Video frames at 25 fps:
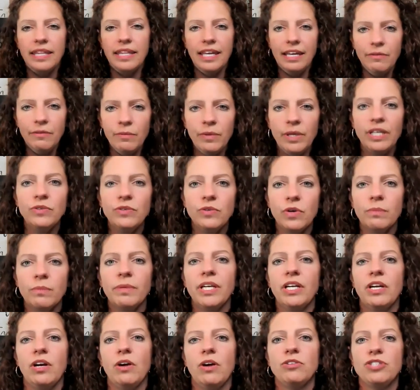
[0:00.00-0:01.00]
then we
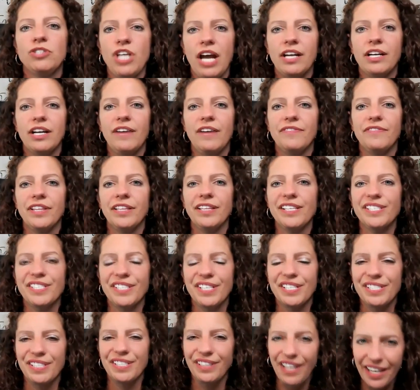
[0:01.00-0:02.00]
normally go check it off the list
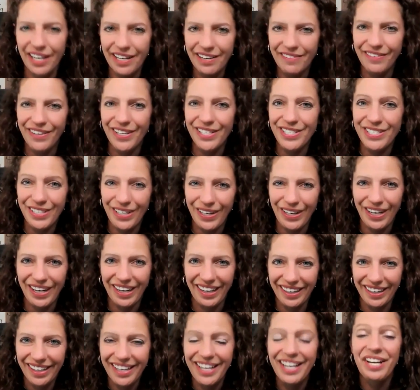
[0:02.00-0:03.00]
because a lot of us
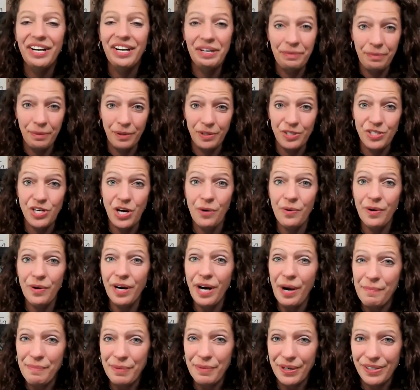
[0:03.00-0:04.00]
are, we're
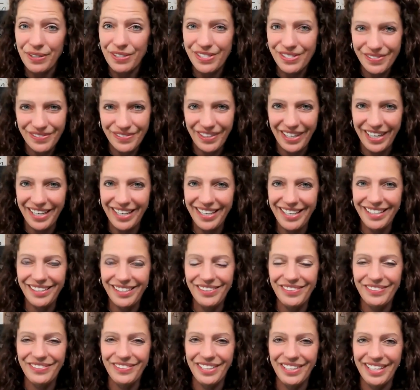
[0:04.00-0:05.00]
shower uppers,
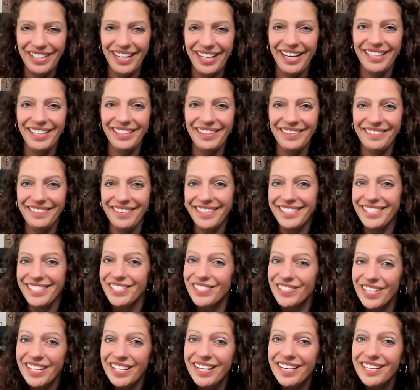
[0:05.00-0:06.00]
right? We're kind of the
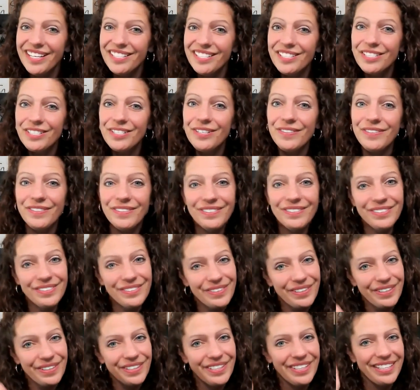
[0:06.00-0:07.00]
straight A
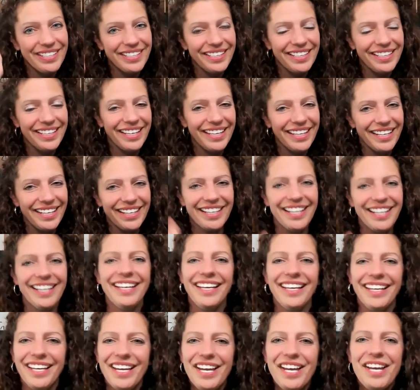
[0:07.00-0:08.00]
student or the like,
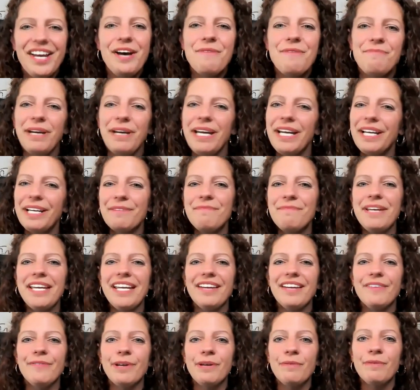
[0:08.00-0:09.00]
pick
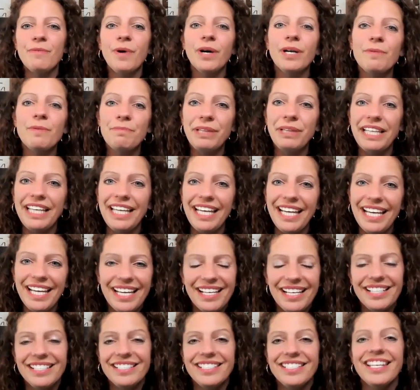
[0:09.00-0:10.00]
me, we want to
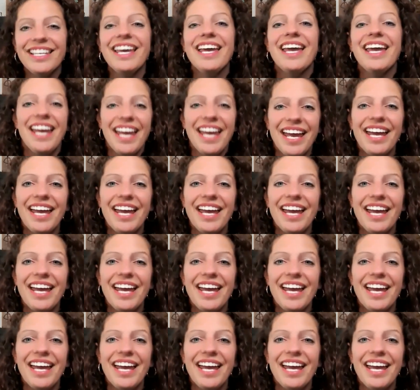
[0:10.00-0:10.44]
please.